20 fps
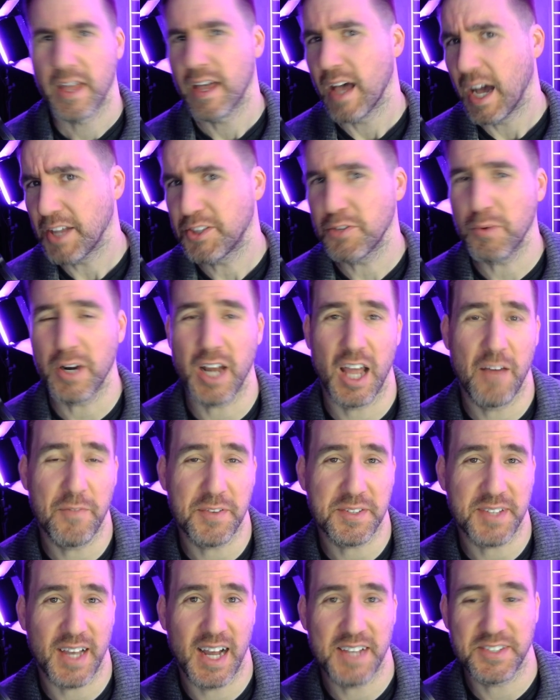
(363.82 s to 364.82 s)
I do want to
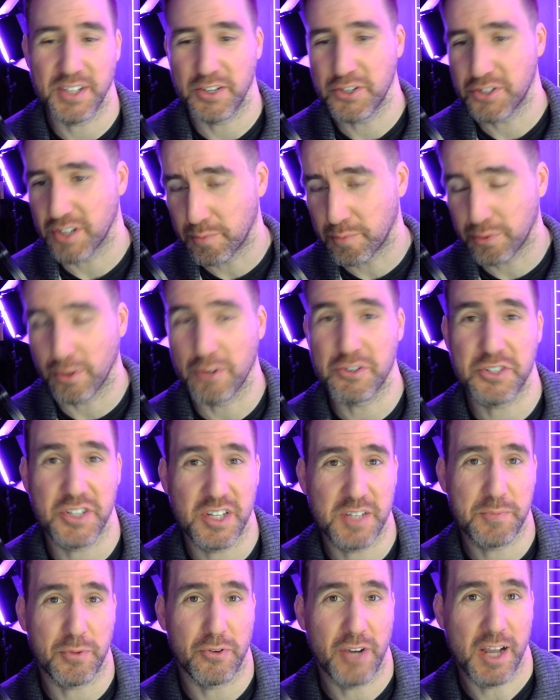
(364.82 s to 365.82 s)
emphasize that you should approach
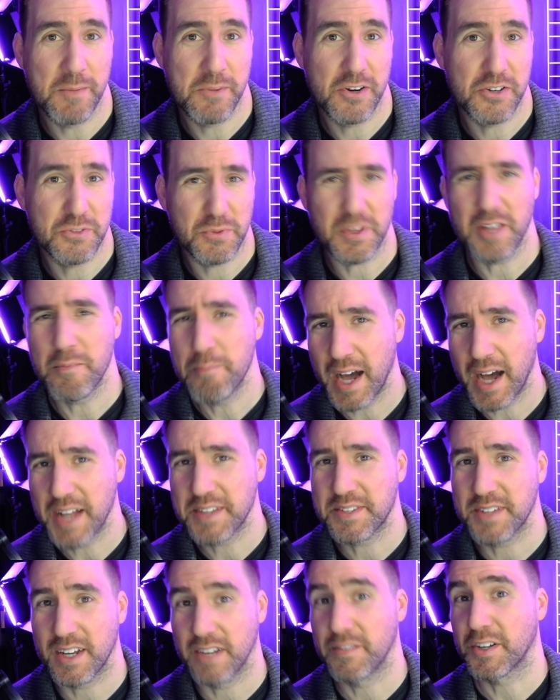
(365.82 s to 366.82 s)
these parameters with a
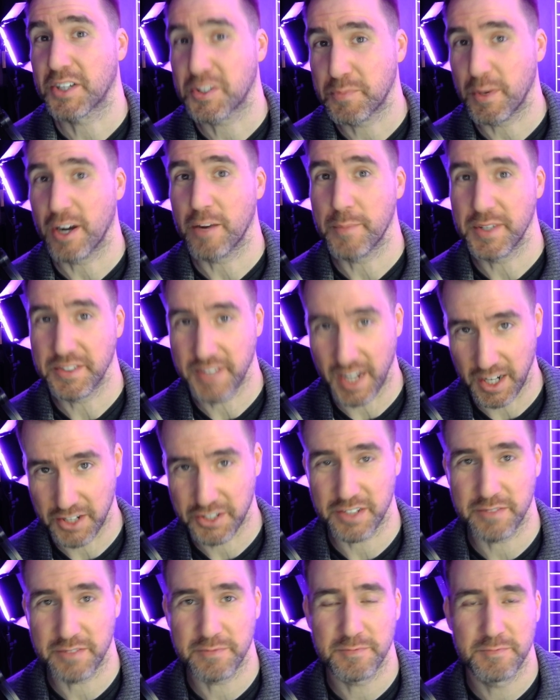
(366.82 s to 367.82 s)
mindset of
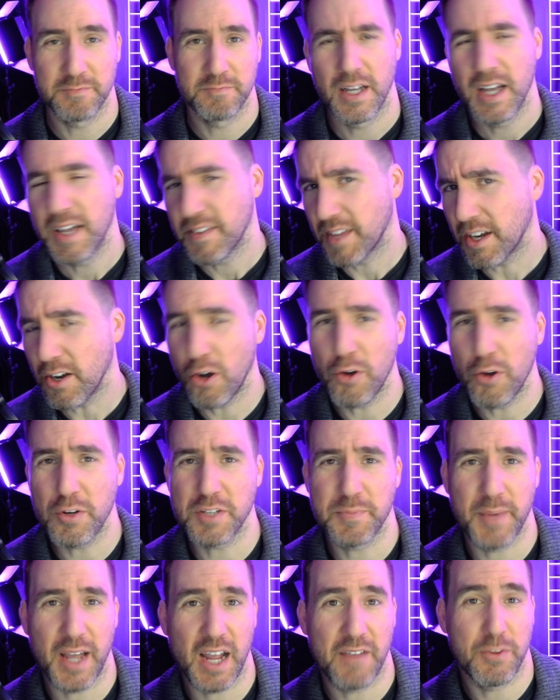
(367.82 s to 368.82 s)
experimentation. They don't always
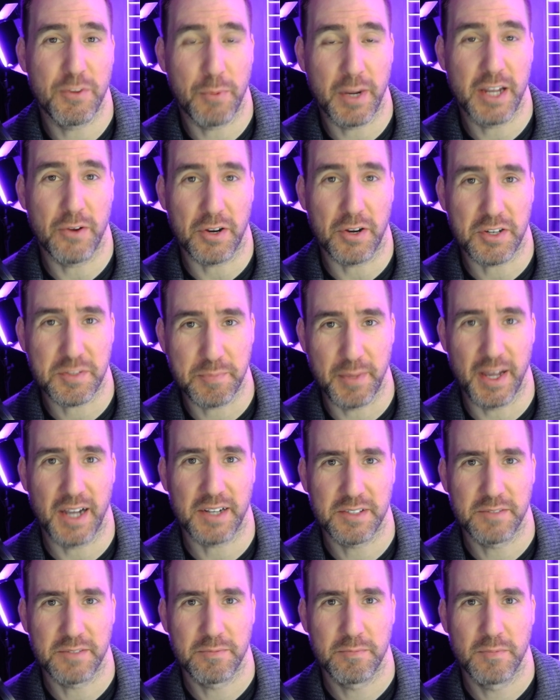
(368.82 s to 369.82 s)
behave the way you
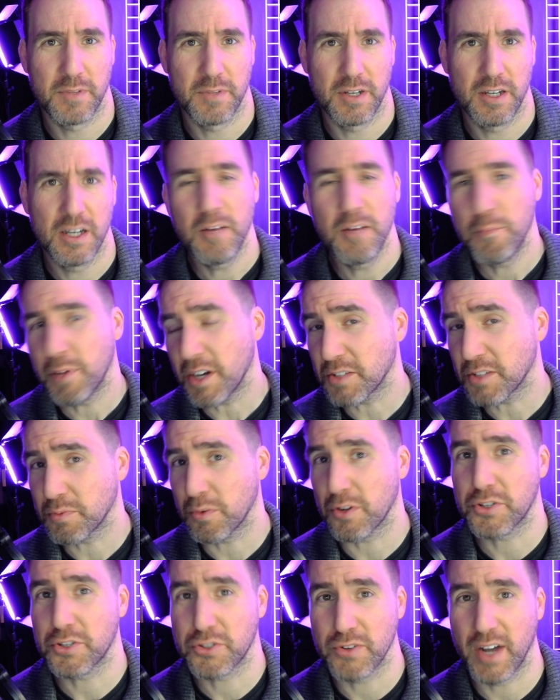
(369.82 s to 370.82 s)
expect, but it's
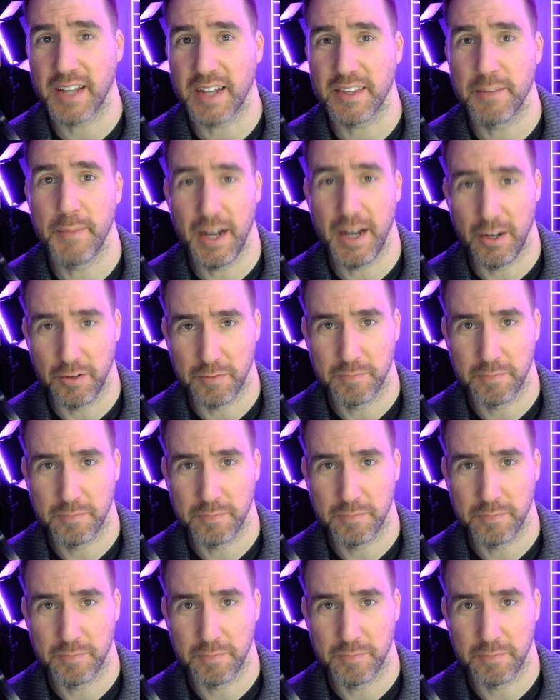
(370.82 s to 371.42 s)
worth trying them out.